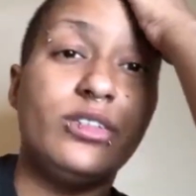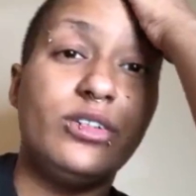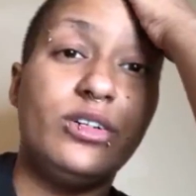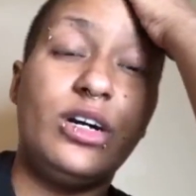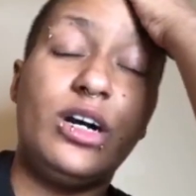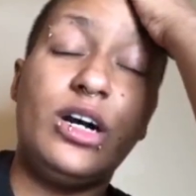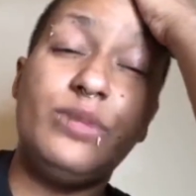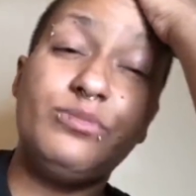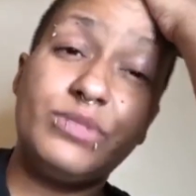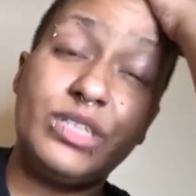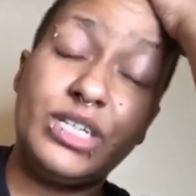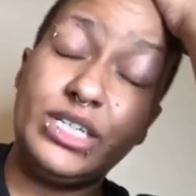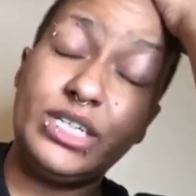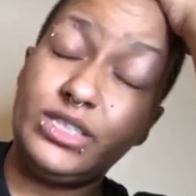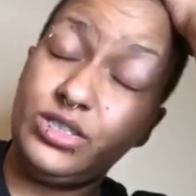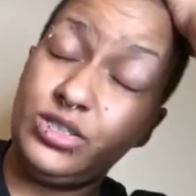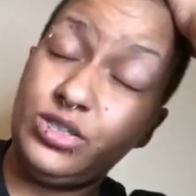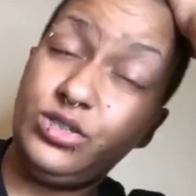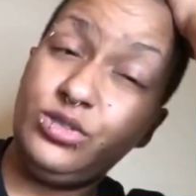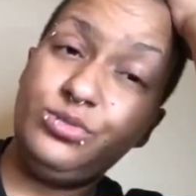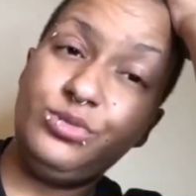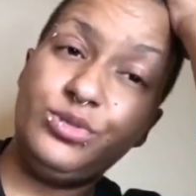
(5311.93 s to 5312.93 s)
I'm kind of
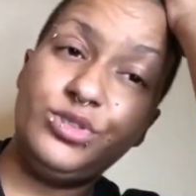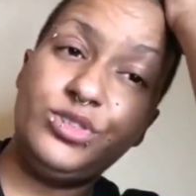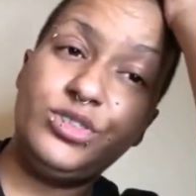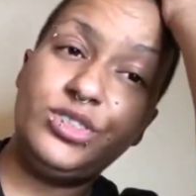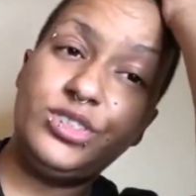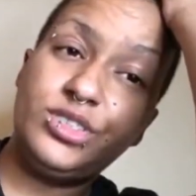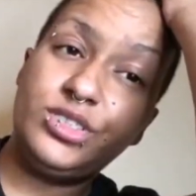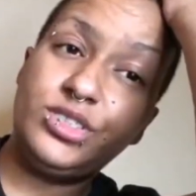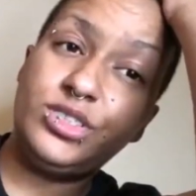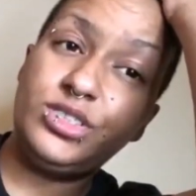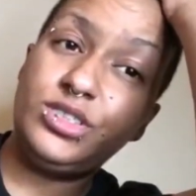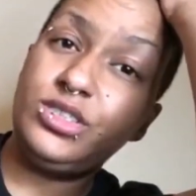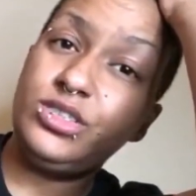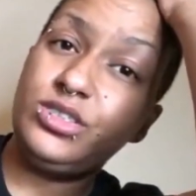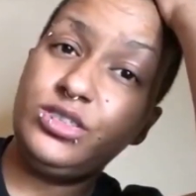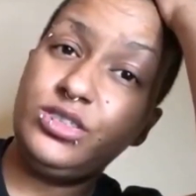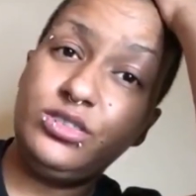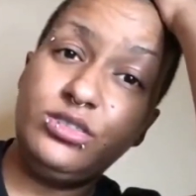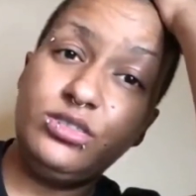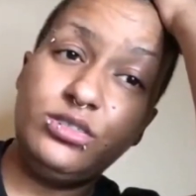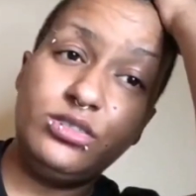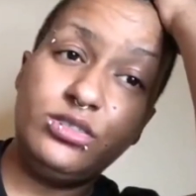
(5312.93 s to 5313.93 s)
hoping she
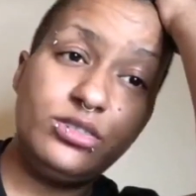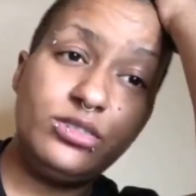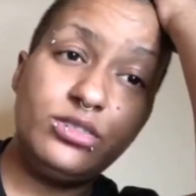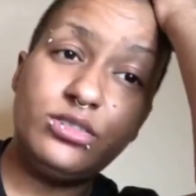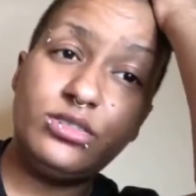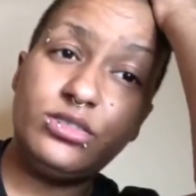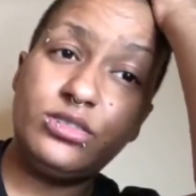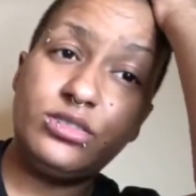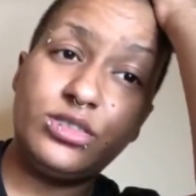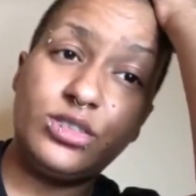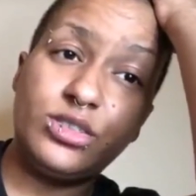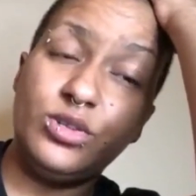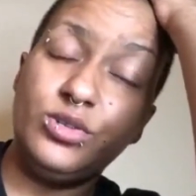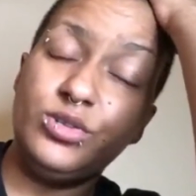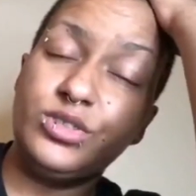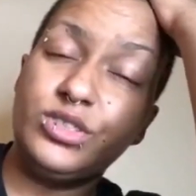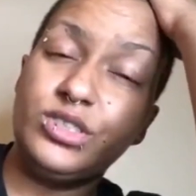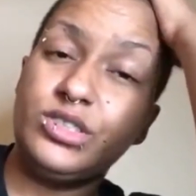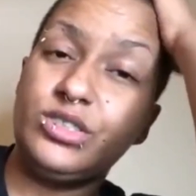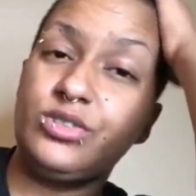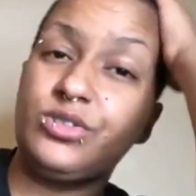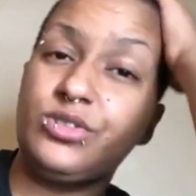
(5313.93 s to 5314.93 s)
goes
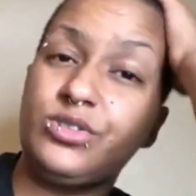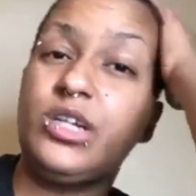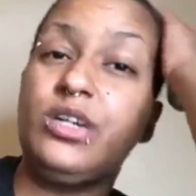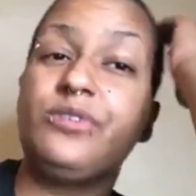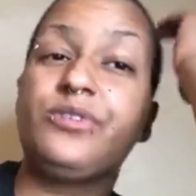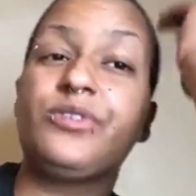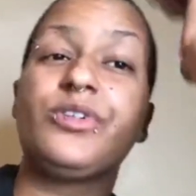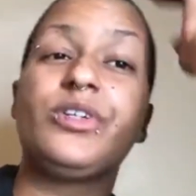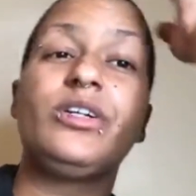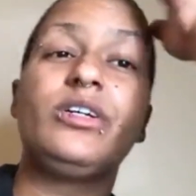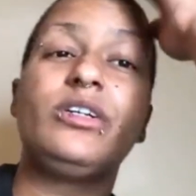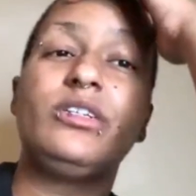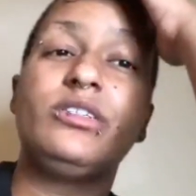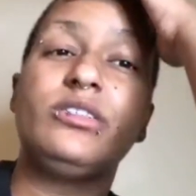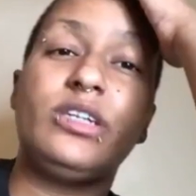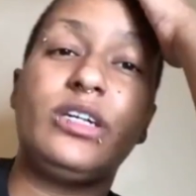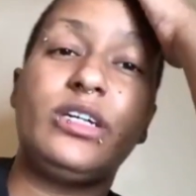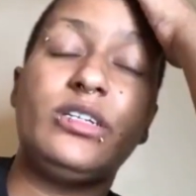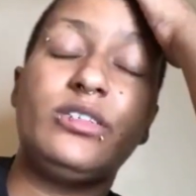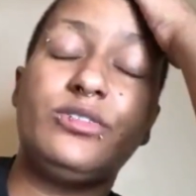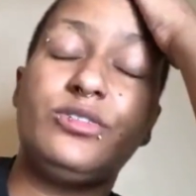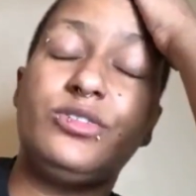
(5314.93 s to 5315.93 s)
into recovery,
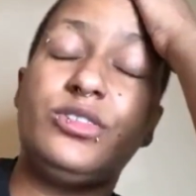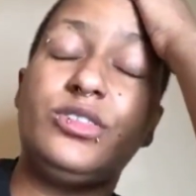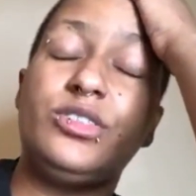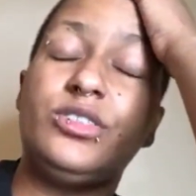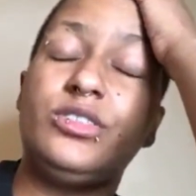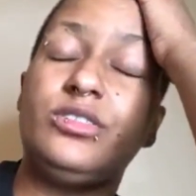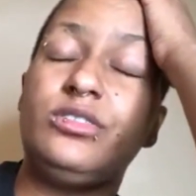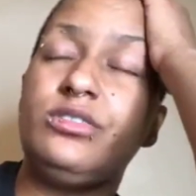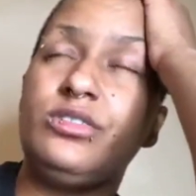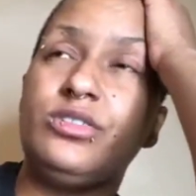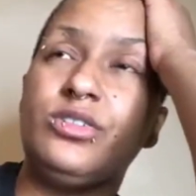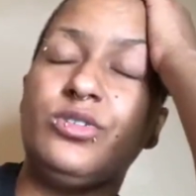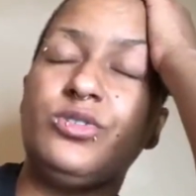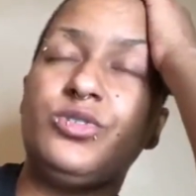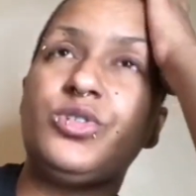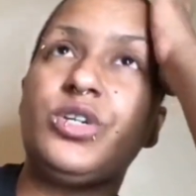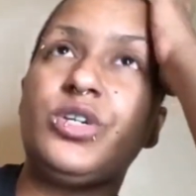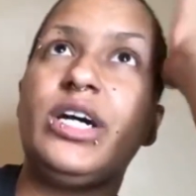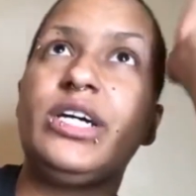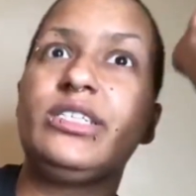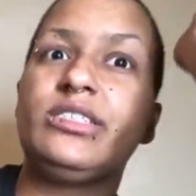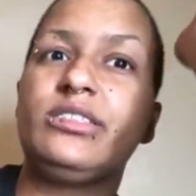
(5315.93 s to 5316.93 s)
like if she,
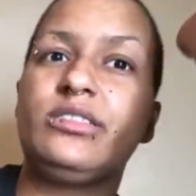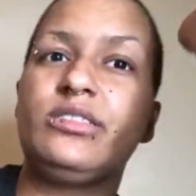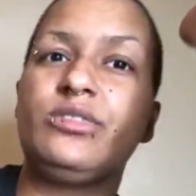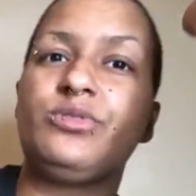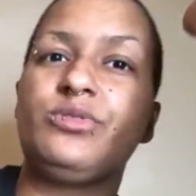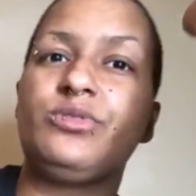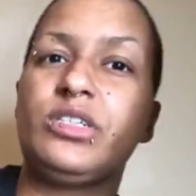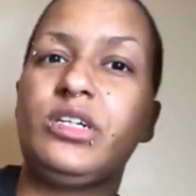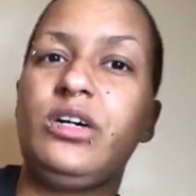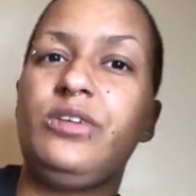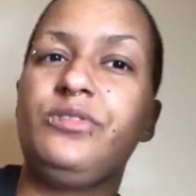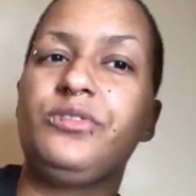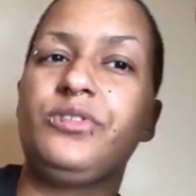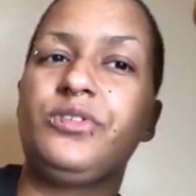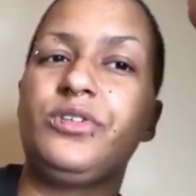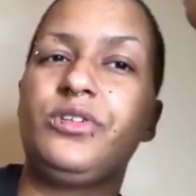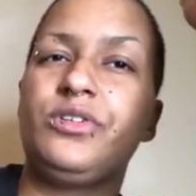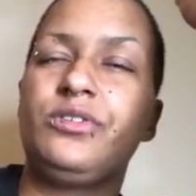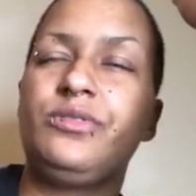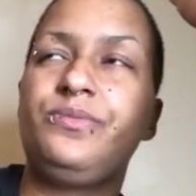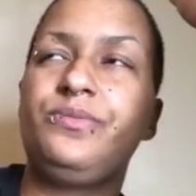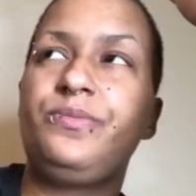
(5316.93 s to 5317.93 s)
tries to
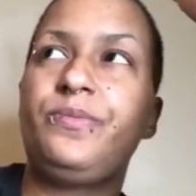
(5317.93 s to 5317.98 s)
recover